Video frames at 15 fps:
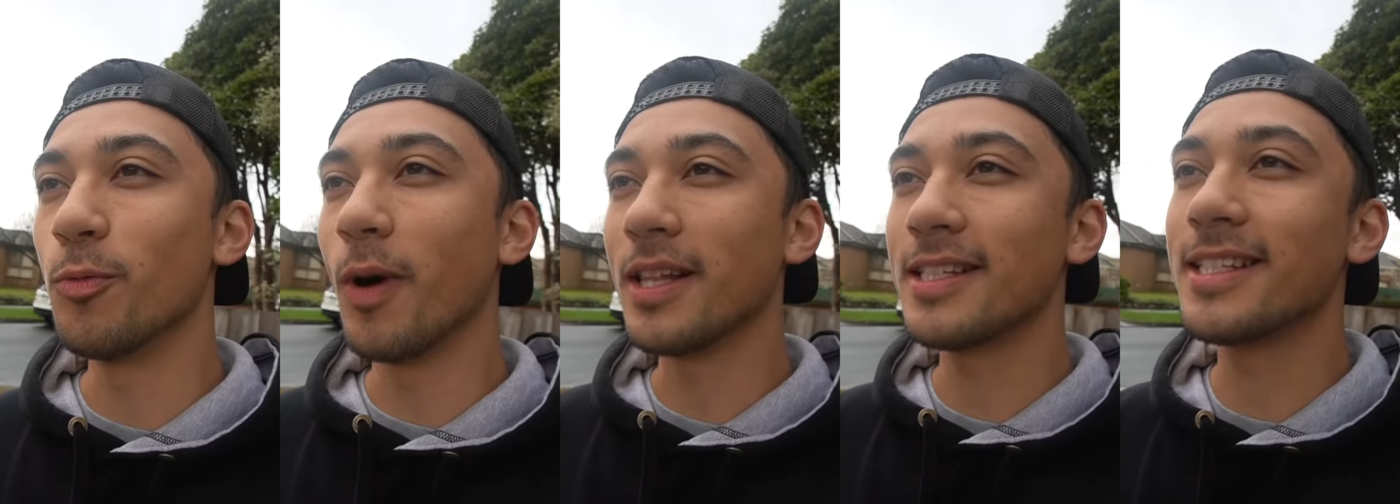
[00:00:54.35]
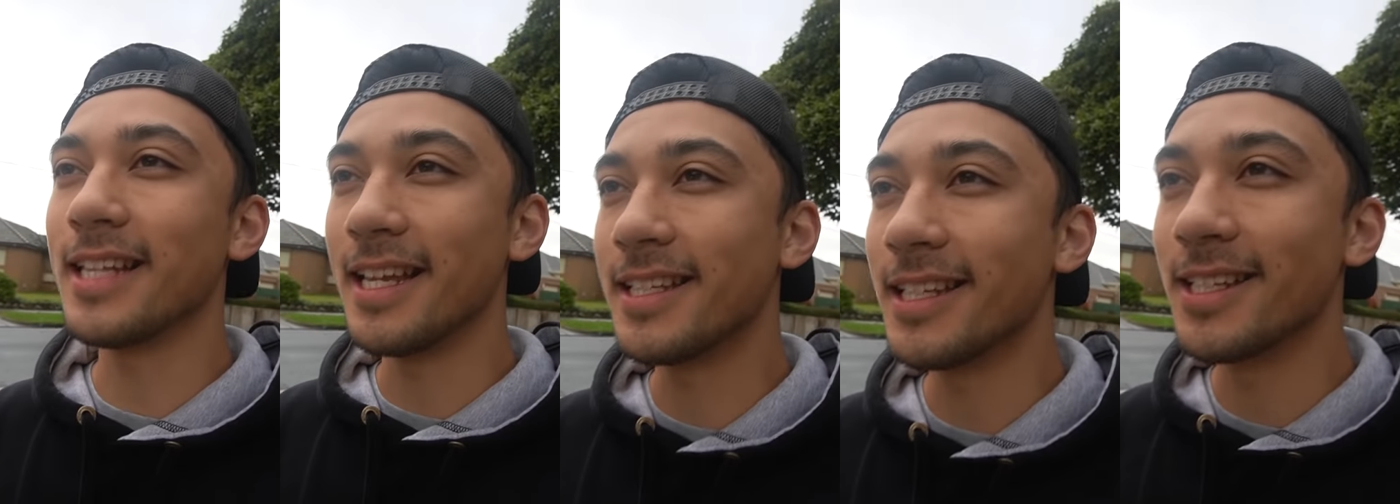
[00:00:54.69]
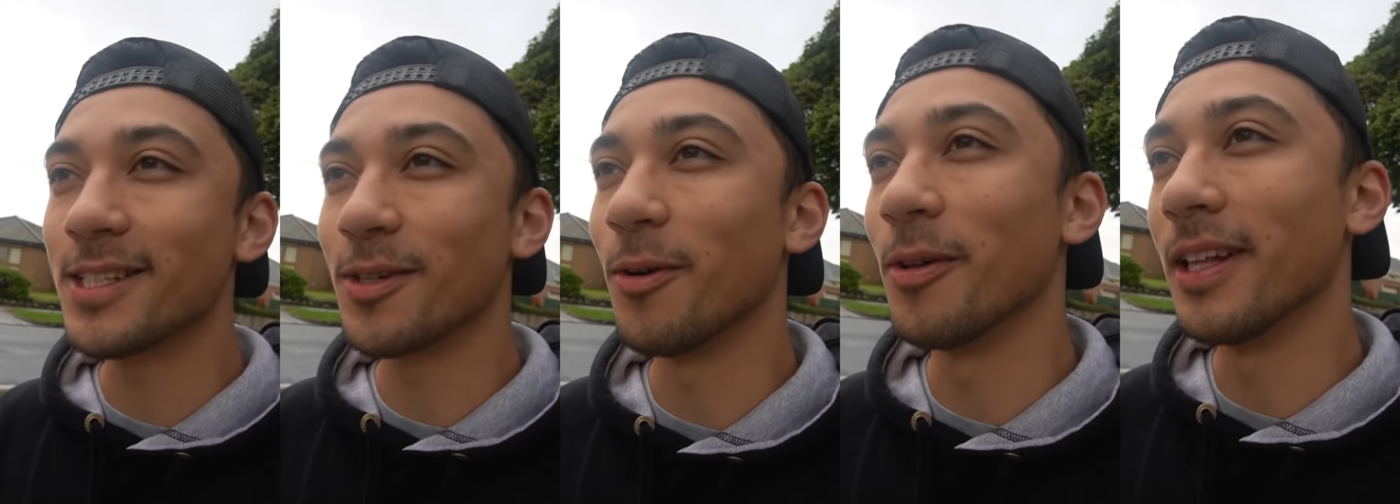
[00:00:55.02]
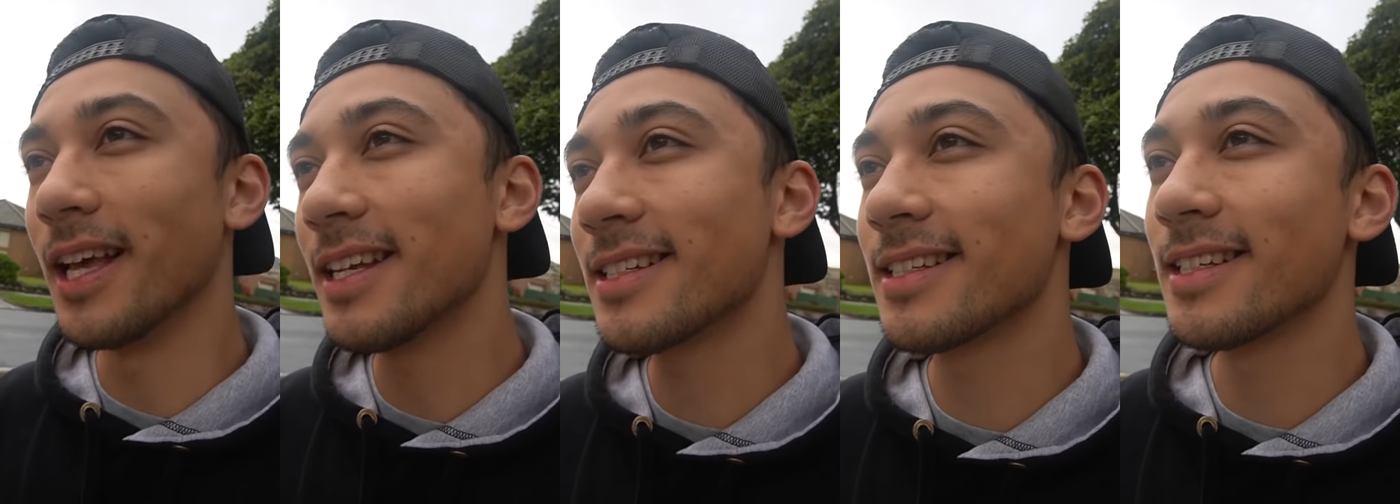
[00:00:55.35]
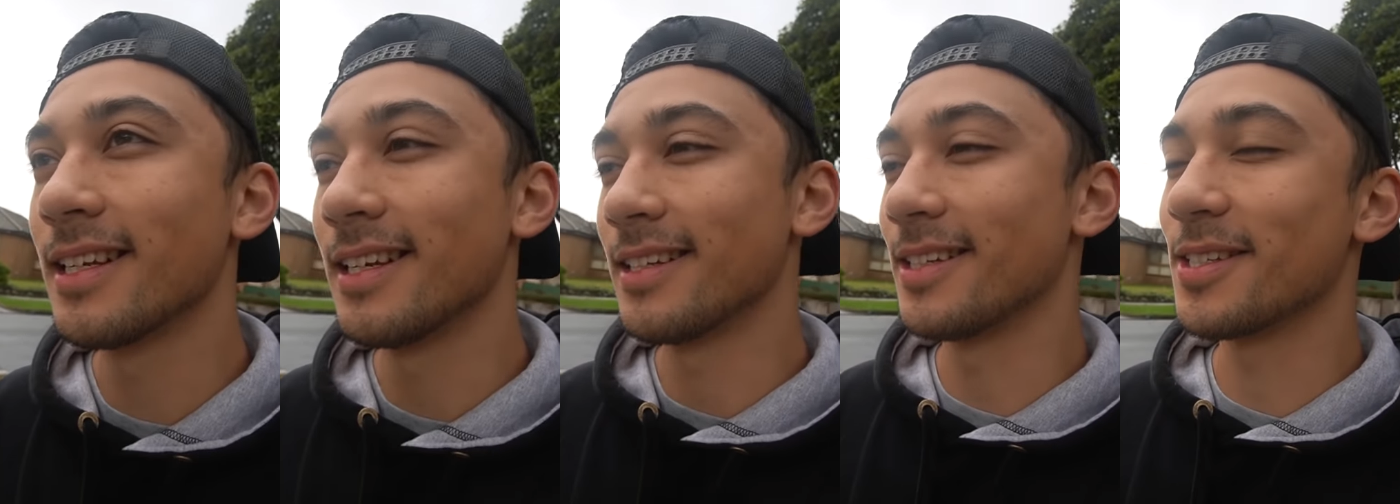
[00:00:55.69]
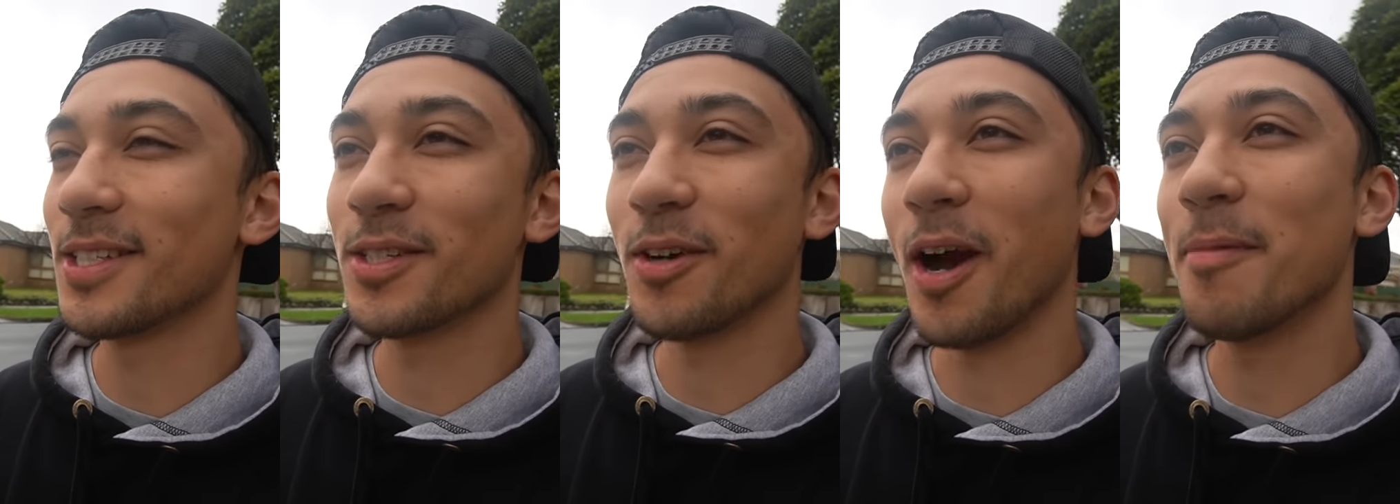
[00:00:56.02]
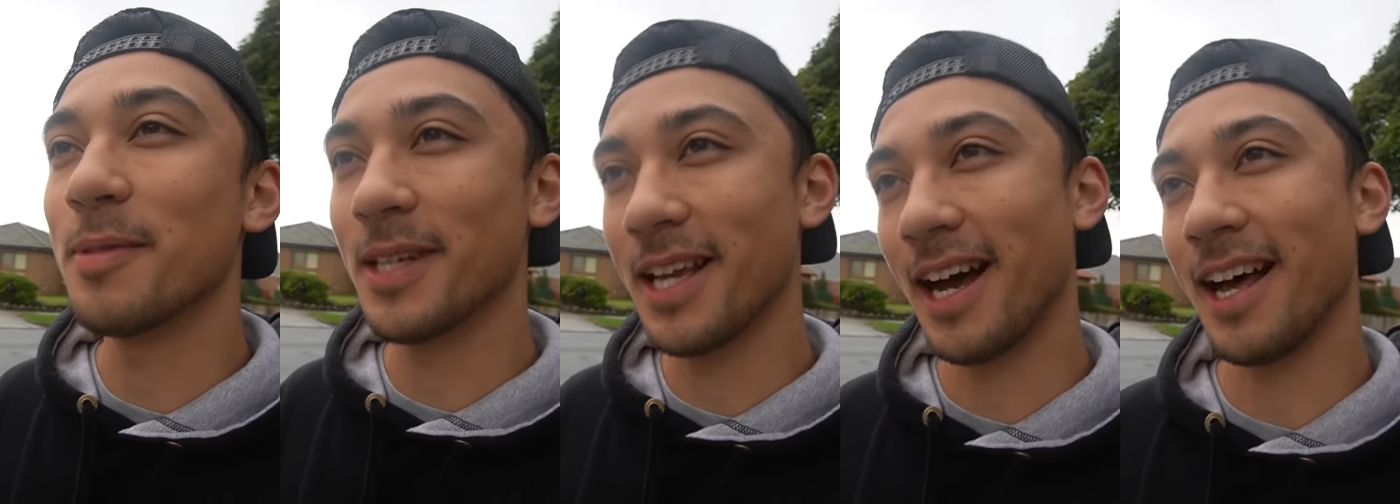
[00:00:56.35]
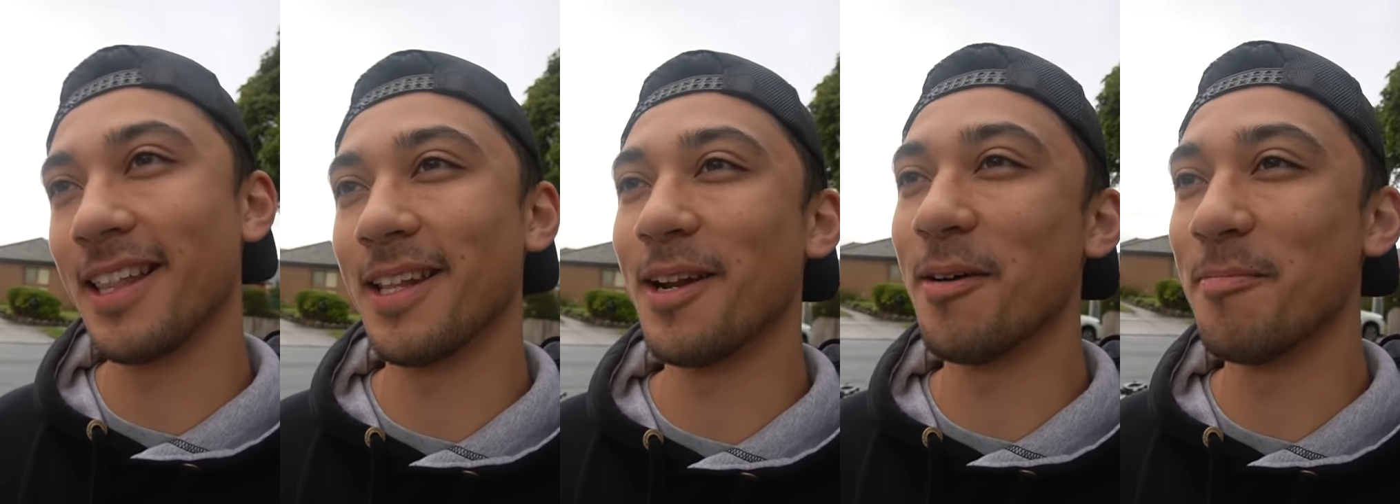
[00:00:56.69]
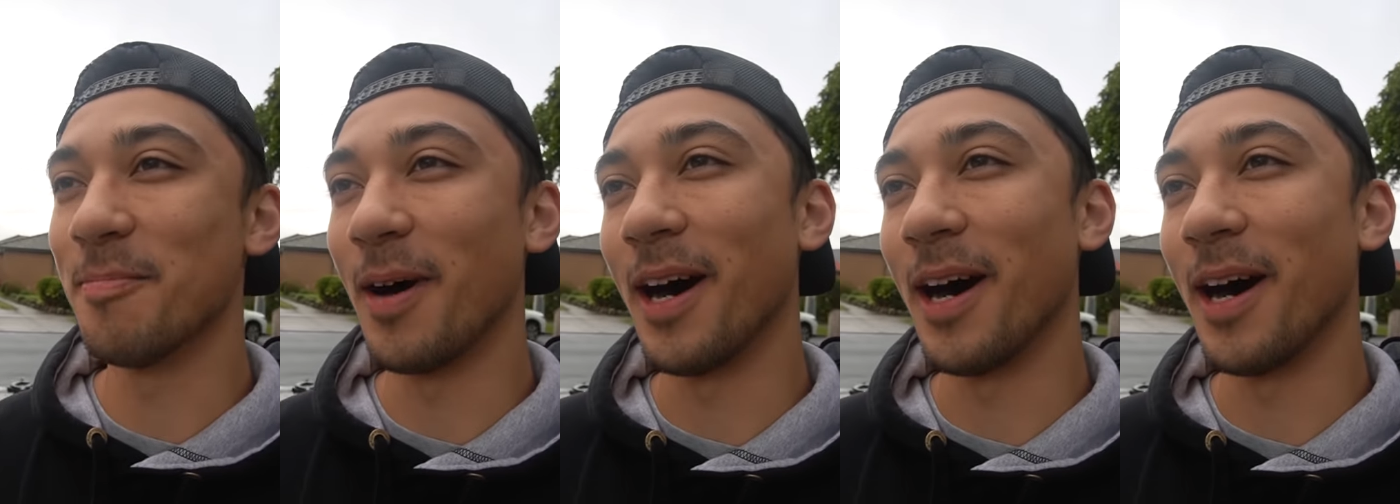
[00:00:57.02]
one sentence or less, describe the car that I'm